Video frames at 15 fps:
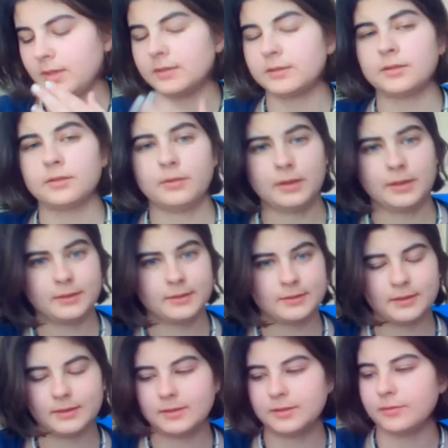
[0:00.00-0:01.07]
so I
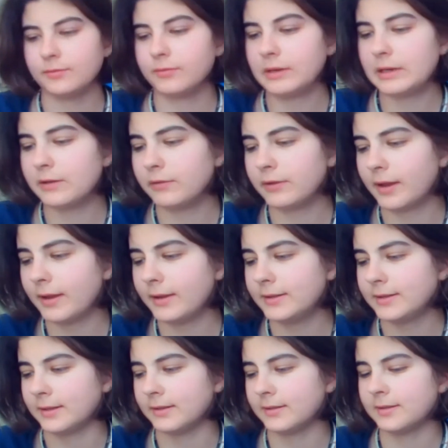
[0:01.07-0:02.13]
decided to
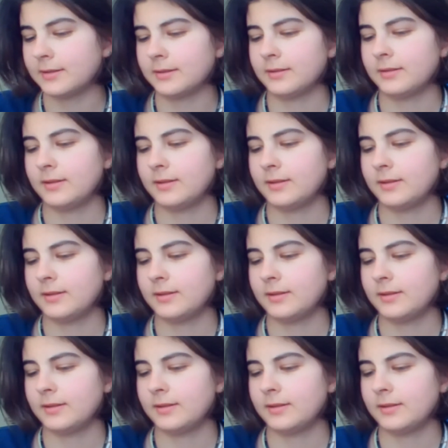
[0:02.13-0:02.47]
recreate it,